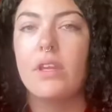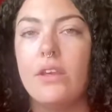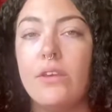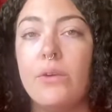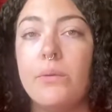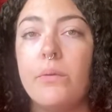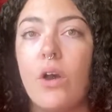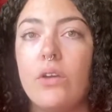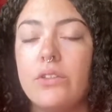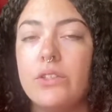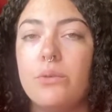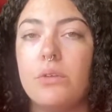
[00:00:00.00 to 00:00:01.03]
You
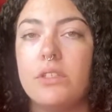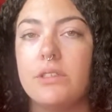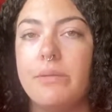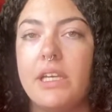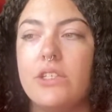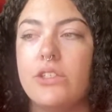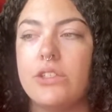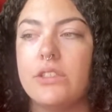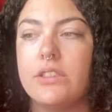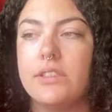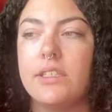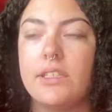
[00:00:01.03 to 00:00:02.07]
also want to make
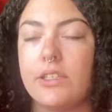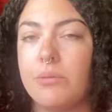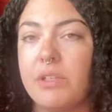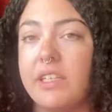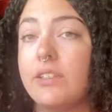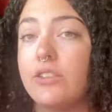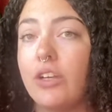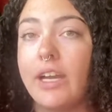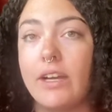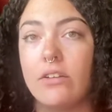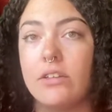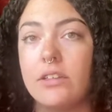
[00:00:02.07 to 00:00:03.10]
sure to let your plant dry
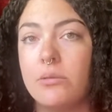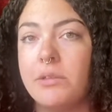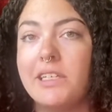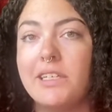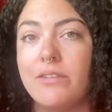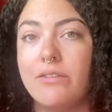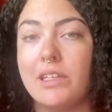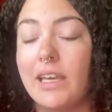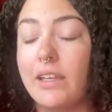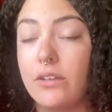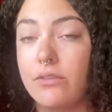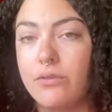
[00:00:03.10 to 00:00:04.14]
out a little bit if it
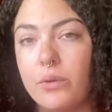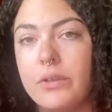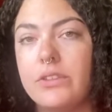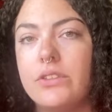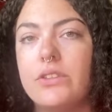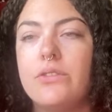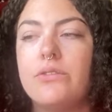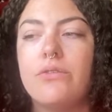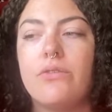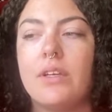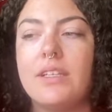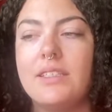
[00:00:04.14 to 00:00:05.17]
can afford to.
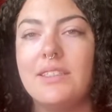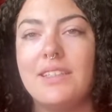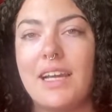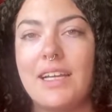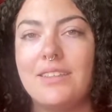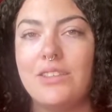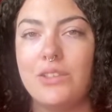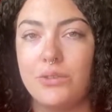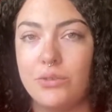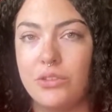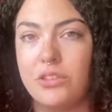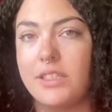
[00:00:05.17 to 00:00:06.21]
Fungus gnats
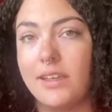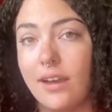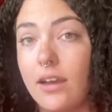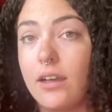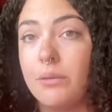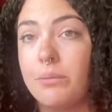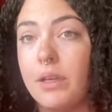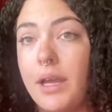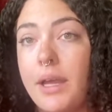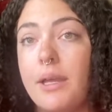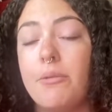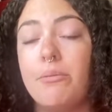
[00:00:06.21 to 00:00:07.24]
usually come
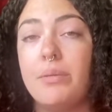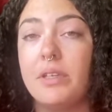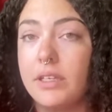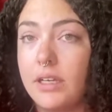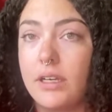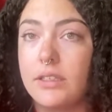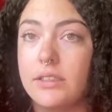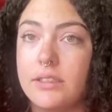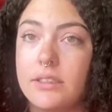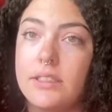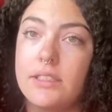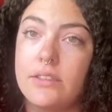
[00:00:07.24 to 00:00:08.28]
because
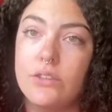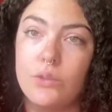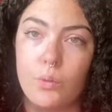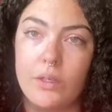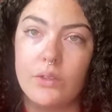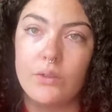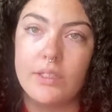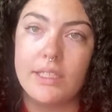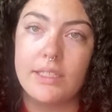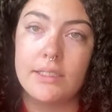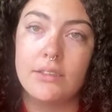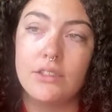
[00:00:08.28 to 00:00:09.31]
the soil
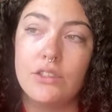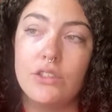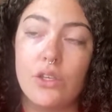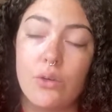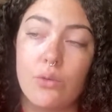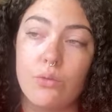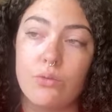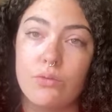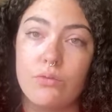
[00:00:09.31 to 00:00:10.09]
is so